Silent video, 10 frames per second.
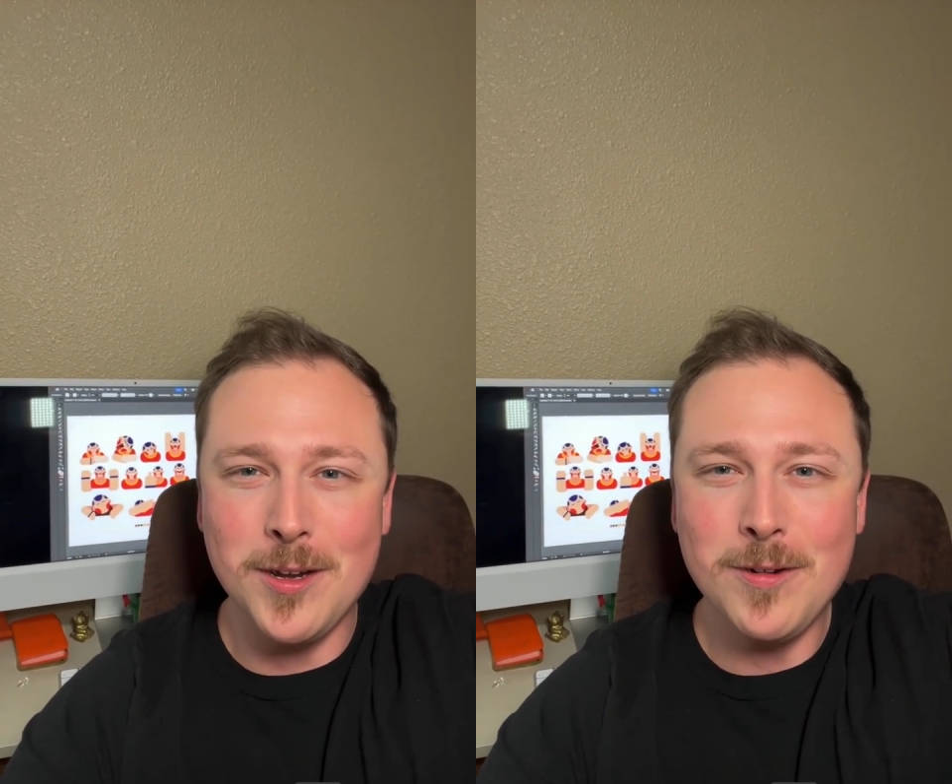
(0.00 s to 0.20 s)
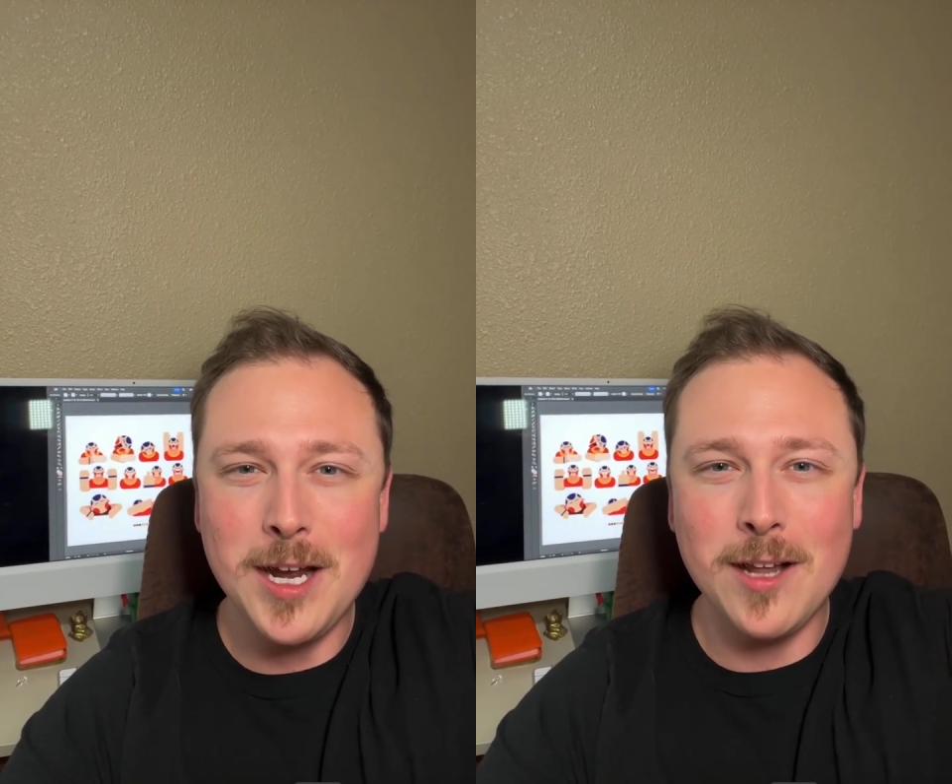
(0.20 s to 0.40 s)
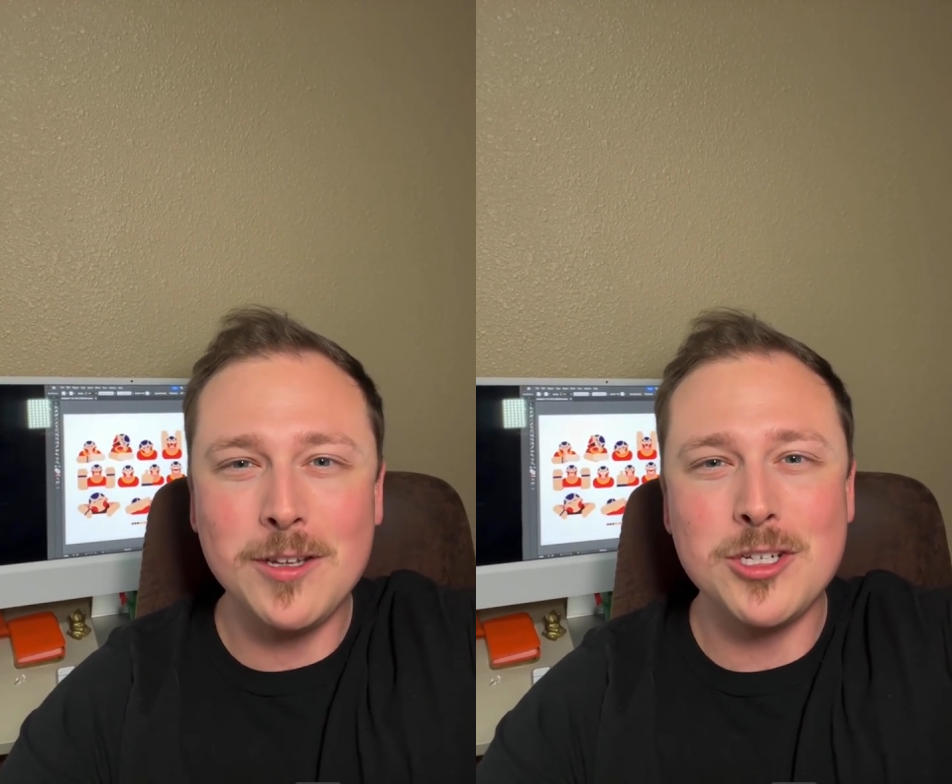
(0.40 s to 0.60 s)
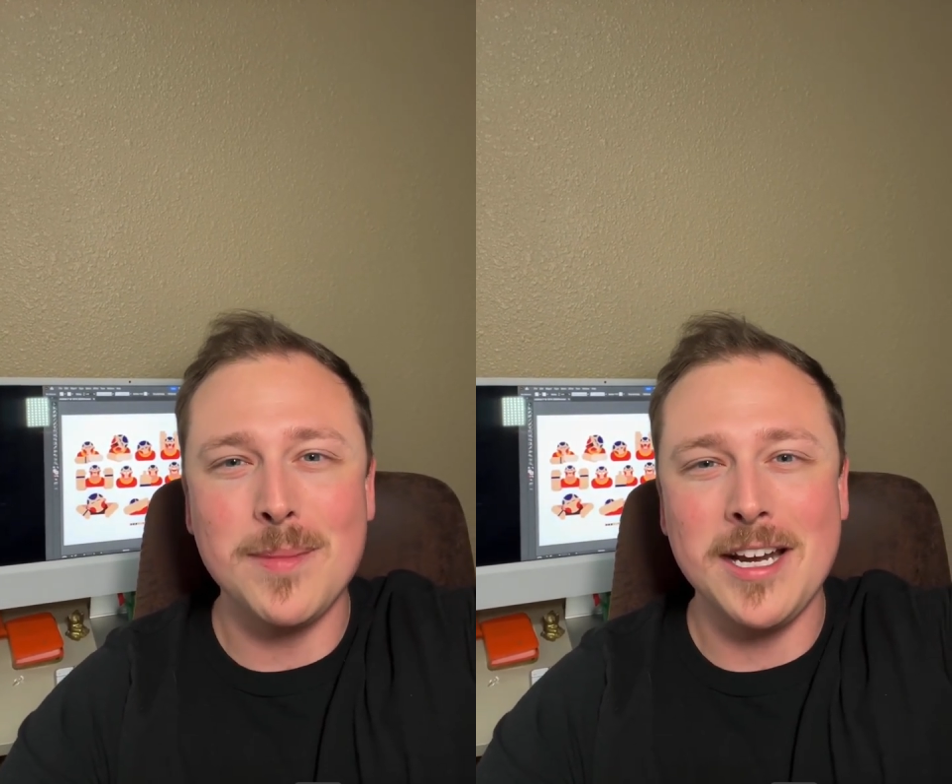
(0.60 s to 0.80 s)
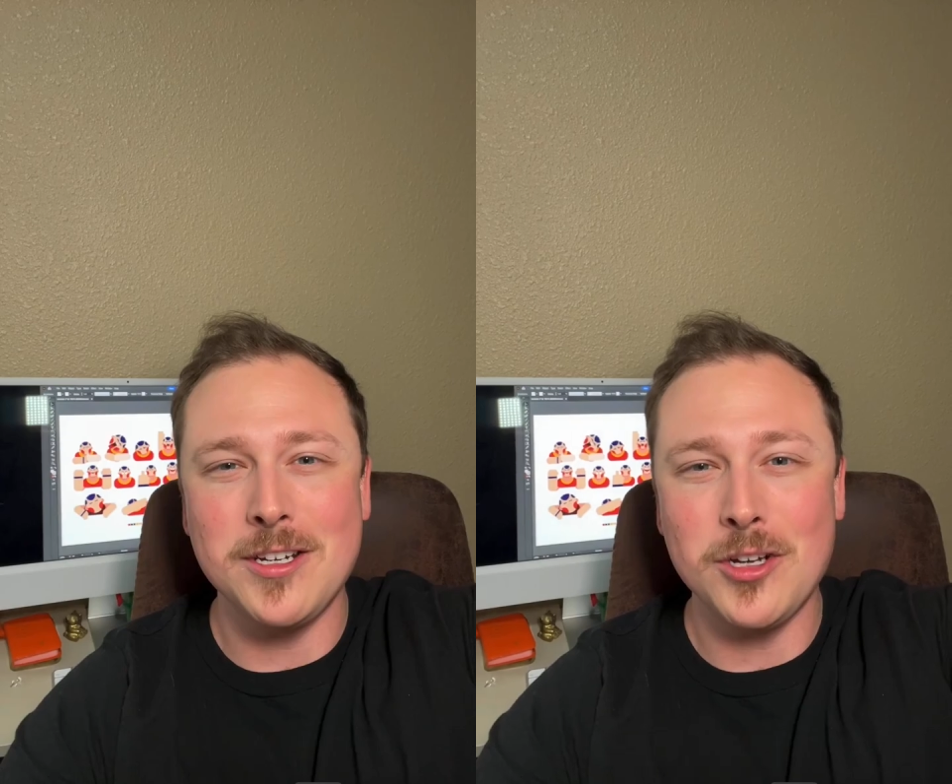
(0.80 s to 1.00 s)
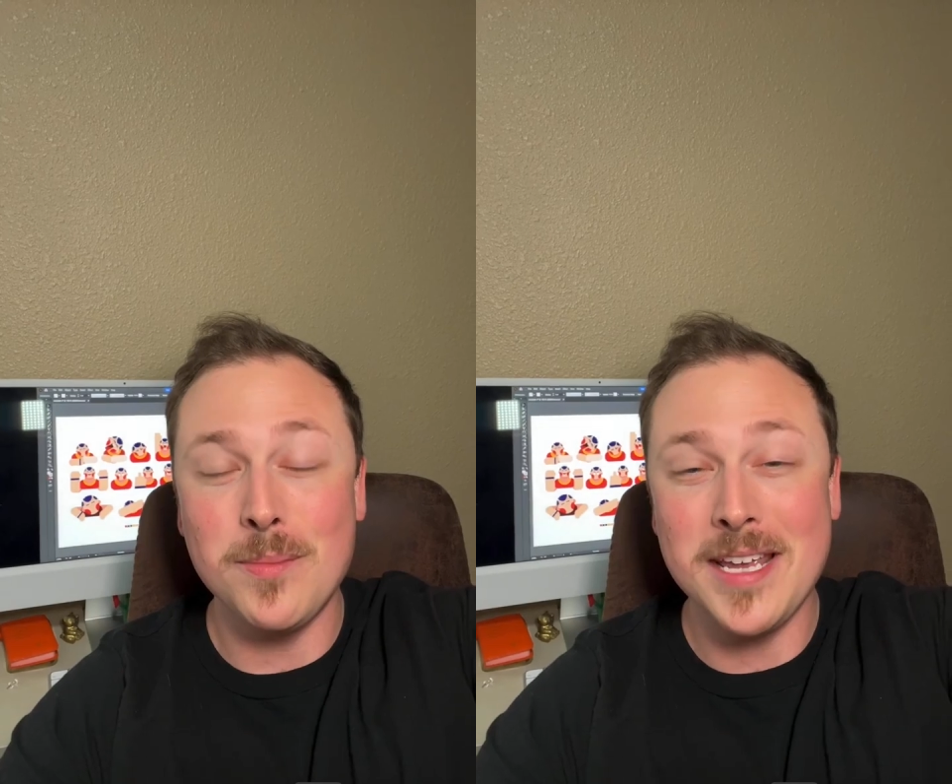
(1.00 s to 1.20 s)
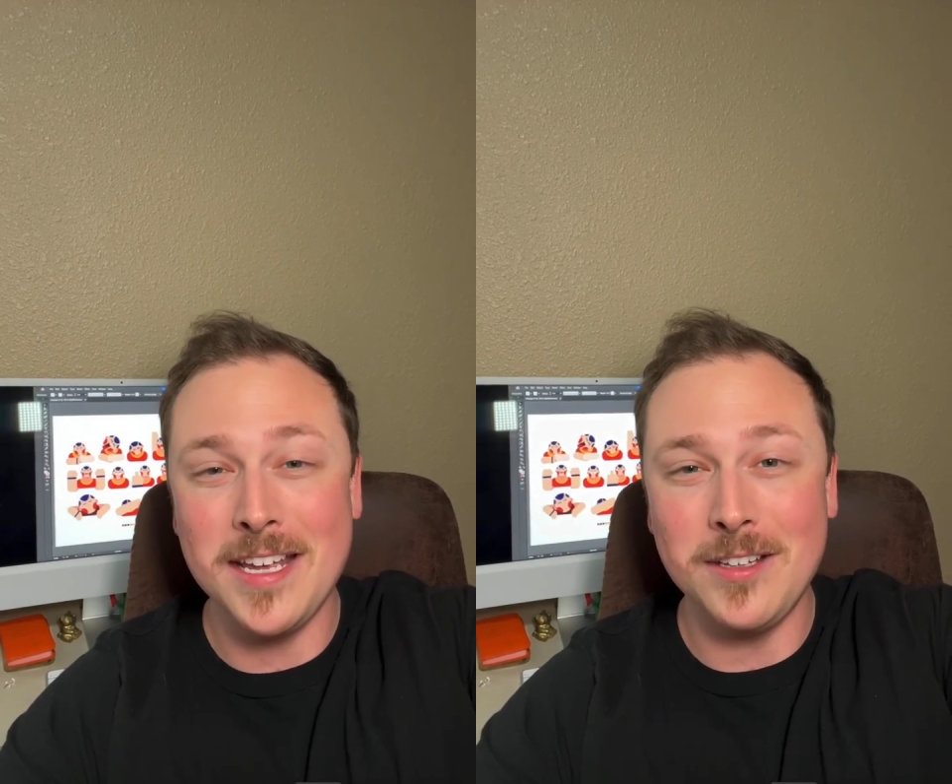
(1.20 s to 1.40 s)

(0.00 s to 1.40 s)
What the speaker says: new knowledge about Adobe